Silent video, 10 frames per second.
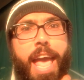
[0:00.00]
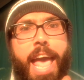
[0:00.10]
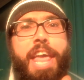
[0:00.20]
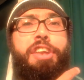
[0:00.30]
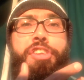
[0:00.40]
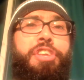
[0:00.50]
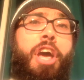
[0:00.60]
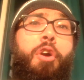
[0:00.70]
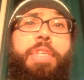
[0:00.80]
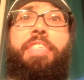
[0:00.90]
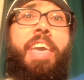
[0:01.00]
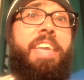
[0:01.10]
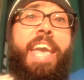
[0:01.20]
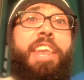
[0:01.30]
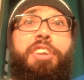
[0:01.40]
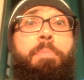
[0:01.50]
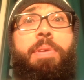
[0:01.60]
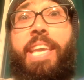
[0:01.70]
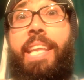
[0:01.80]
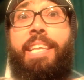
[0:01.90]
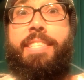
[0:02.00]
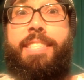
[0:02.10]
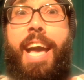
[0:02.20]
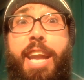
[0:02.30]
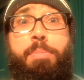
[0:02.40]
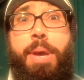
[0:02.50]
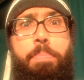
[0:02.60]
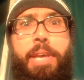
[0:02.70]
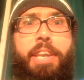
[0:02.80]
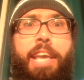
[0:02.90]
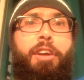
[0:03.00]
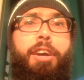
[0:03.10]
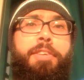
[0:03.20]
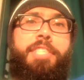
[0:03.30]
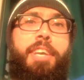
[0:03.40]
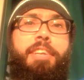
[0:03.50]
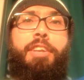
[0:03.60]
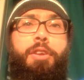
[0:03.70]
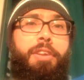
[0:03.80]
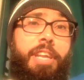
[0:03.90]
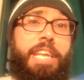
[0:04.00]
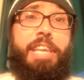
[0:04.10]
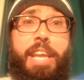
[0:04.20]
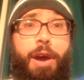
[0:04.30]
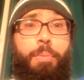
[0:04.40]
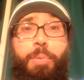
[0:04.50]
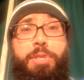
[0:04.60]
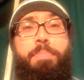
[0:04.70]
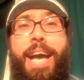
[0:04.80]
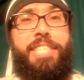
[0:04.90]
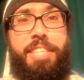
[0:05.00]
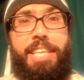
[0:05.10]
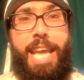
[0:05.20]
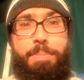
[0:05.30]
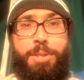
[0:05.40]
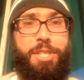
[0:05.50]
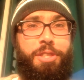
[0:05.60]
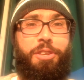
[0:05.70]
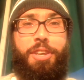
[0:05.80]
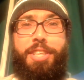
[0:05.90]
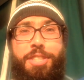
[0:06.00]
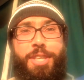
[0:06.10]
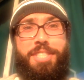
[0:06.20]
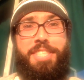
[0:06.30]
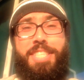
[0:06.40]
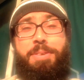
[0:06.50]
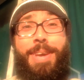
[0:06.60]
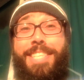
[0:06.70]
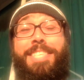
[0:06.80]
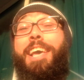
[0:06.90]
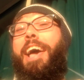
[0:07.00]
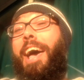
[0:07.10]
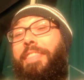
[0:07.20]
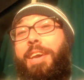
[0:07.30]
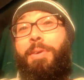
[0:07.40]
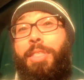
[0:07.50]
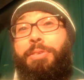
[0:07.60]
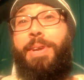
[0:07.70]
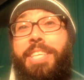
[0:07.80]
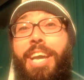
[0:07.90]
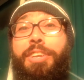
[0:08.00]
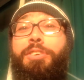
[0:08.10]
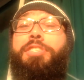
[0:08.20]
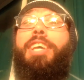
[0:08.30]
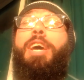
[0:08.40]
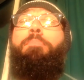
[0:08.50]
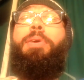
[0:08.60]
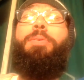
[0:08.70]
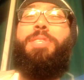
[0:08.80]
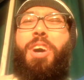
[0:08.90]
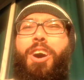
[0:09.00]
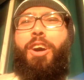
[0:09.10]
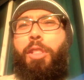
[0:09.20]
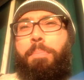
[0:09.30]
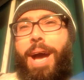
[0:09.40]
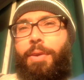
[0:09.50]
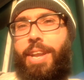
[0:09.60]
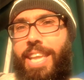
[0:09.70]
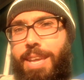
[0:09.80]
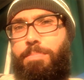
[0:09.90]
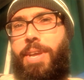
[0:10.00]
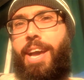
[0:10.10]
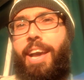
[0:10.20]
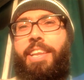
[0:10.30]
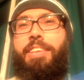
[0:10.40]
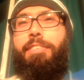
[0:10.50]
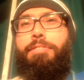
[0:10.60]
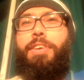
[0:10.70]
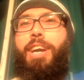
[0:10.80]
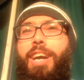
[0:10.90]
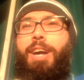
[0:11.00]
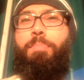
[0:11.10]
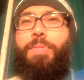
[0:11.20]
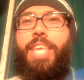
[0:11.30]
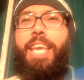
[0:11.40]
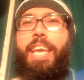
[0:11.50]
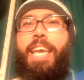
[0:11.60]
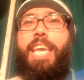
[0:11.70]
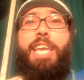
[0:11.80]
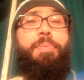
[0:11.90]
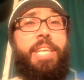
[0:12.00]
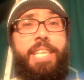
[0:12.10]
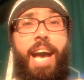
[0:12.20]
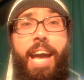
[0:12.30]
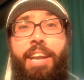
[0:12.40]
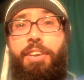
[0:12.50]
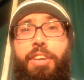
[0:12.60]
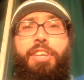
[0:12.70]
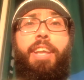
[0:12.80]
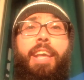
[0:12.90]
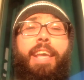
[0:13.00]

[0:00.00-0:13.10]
they ended up getting Scottie Pippen, and all of a sudden he was magically able to learn to trust his teammates, and they won 3 titles. But it was all about him, kind of. He retired,